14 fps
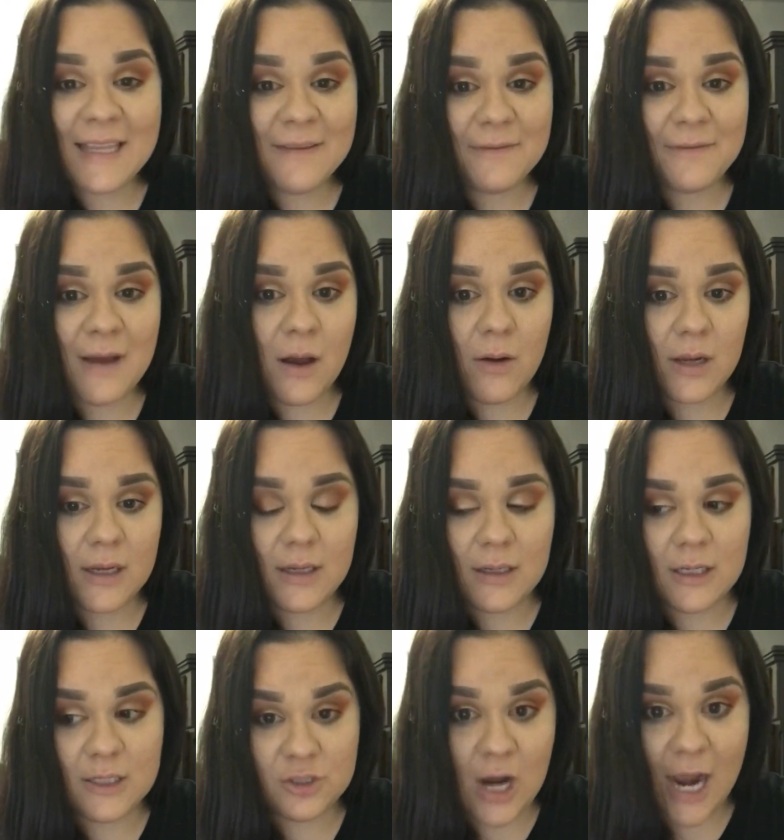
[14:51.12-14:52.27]
I hadn't
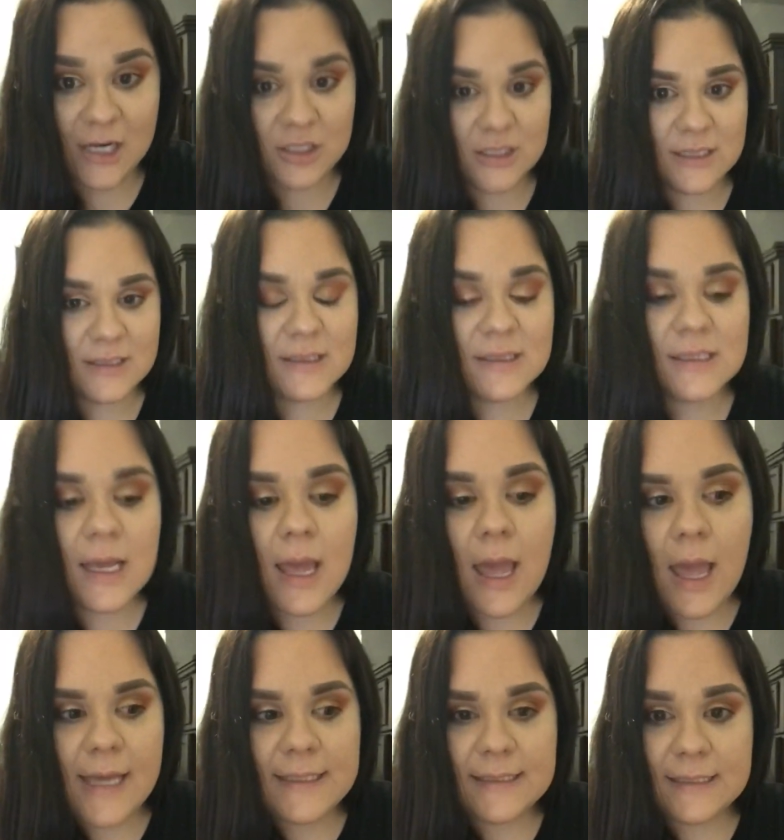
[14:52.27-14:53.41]
felt contractions
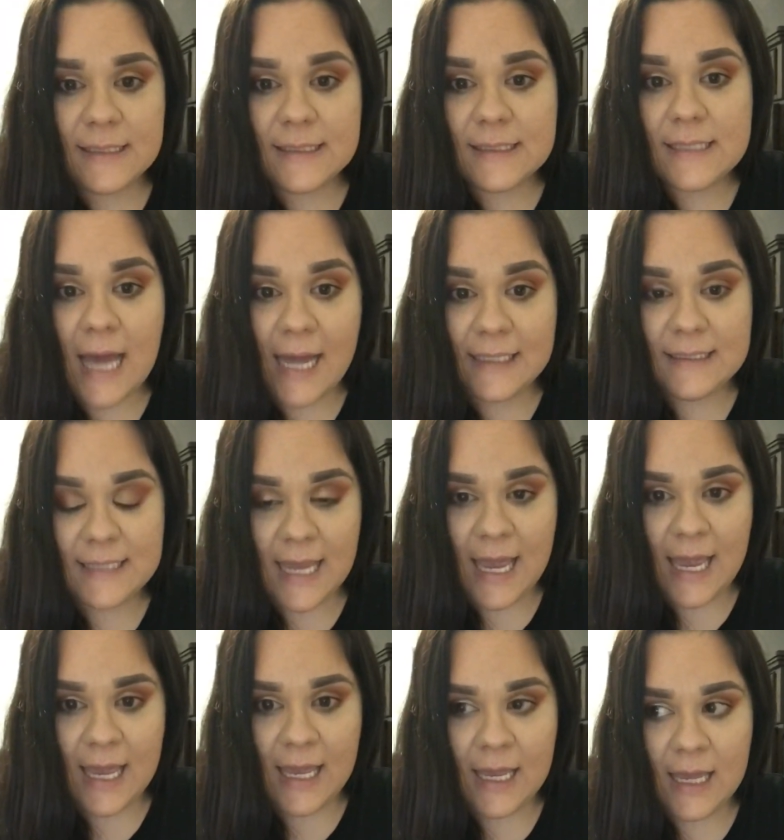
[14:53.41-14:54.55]
since the
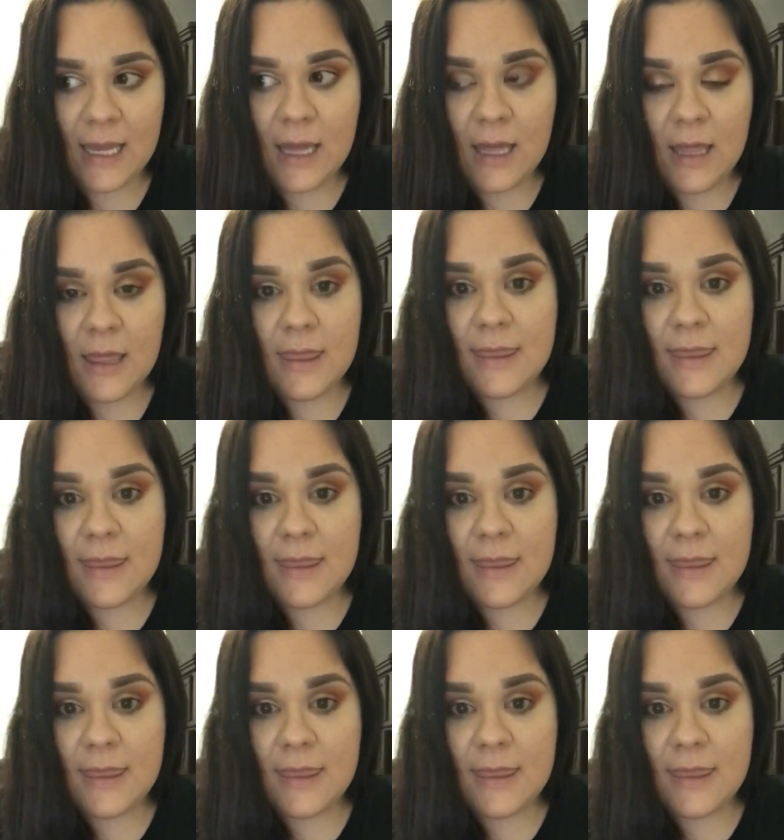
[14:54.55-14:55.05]
day